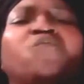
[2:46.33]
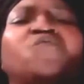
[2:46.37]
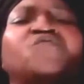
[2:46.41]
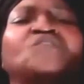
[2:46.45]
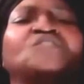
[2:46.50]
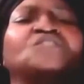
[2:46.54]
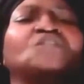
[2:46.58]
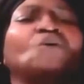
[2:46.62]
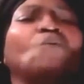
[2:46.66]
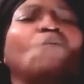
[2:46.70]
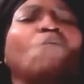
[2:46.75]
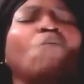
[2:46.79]

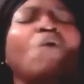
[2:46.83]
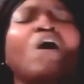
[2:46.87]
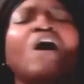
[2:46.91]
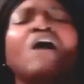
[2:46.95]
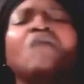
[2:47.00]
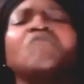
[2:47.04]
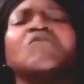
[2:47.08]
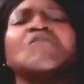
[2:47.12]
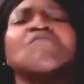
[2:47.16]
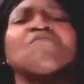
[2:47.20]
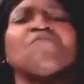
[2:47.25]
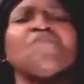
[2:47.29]

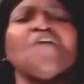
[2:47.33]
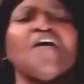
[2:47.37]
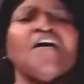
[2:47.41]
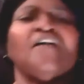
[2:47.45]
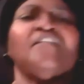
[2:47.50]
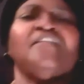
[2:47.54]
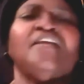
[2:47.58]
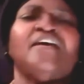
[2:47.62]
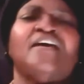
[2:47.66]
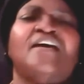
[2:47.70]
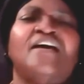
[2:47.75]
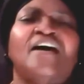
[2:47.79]
chihuahua
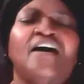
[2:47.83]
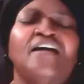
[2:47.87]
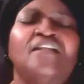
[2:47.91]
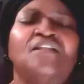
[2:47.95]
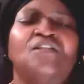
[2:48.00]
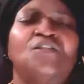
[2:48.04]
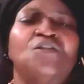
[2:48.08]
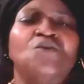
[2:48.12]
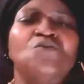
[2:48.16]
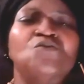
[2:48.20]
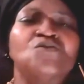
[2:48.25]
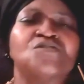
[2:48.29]
finally got
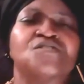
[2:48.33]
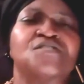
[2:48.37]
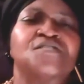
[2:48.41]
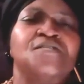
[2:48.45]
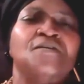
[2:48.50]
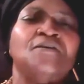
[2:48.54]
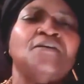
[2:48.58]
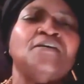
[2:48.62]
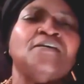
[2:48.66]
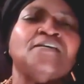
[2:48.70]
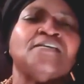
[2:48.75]
loose,